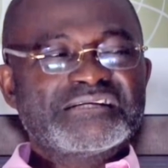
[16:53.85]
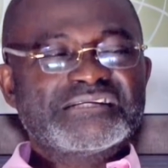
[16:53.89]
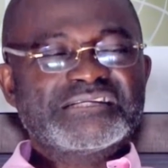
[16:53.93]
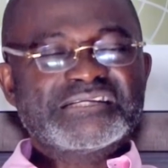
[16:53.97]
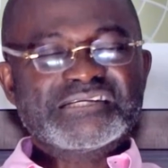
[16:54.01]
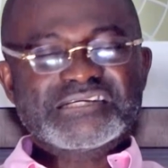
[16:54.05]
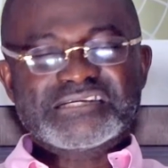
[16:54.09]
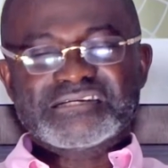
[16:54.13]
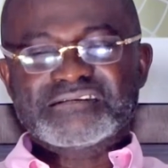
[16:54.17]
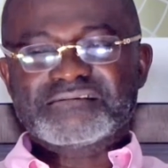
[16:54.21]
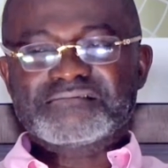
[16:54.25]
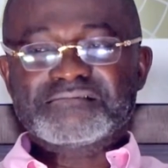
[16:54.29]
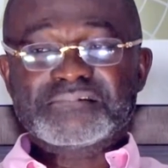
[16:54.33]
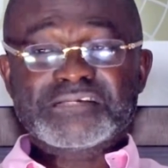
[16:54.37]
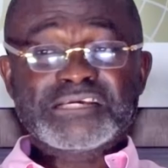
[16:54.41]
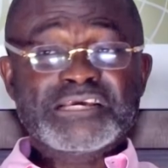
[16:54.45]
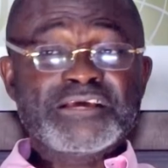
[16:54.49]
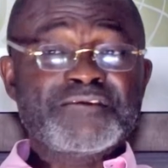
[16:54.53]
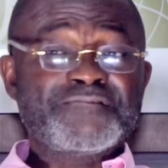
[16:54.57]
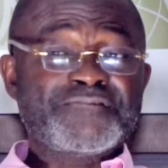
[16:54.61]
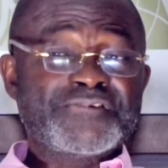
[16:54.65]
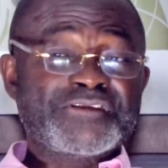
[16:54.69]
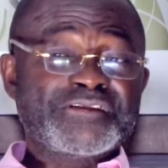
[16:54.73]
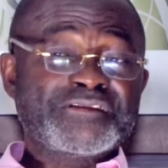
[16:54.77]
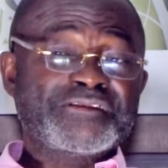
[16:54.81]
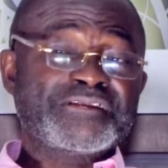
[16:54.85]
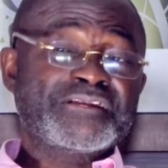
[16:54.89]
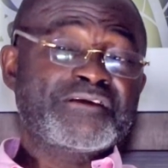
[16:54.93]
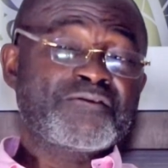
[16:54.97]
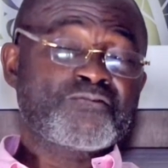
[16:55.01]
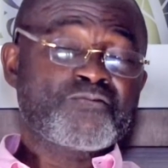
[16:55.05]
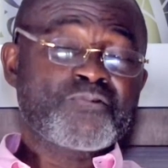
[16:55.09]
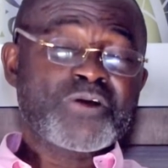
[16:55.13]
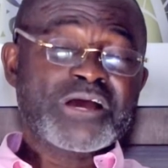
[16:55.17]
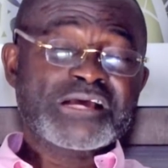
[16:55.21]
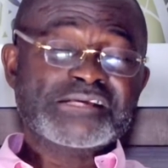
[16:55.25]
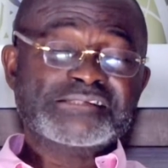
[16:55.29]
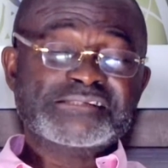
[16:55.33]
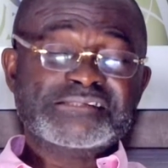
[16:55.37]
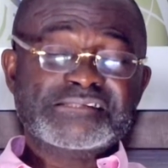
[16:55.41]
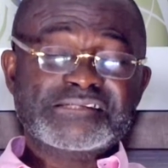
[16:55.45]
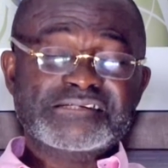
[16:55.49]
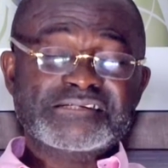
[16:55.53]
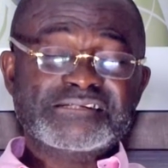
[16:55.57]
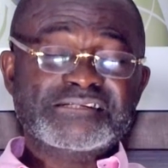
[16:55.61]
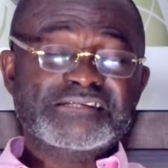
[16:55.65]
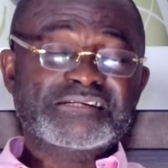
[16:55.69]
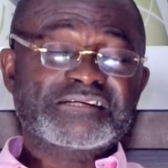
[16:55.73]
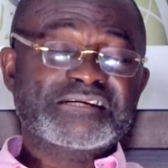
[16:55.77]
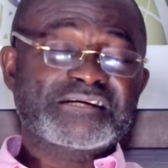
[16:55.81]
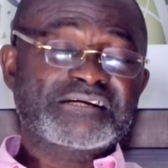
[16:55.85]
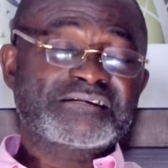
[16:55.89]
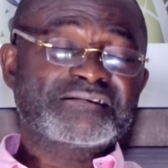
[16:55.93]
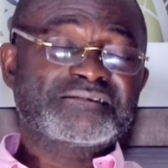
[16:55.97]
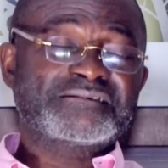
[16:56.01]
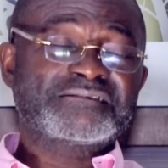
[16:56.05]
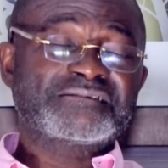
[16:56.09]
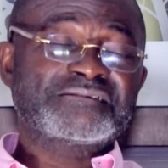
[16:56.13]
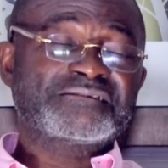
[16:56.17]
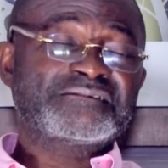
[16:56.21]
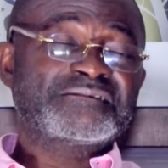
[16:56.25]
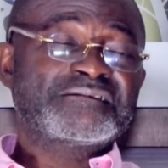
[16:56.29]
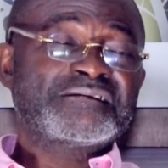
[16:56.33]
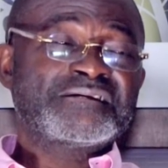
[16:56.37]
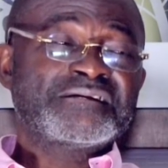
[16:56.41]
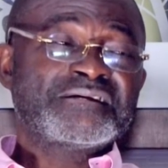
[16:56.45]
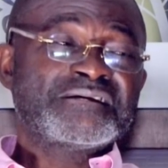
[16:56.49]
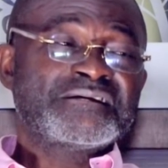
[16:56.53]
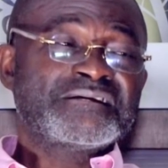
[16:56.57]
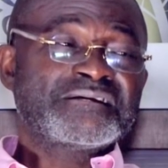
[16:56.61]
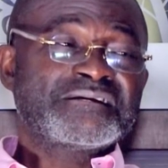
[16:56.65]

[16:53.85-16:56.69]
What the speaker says: and even the worst thing they can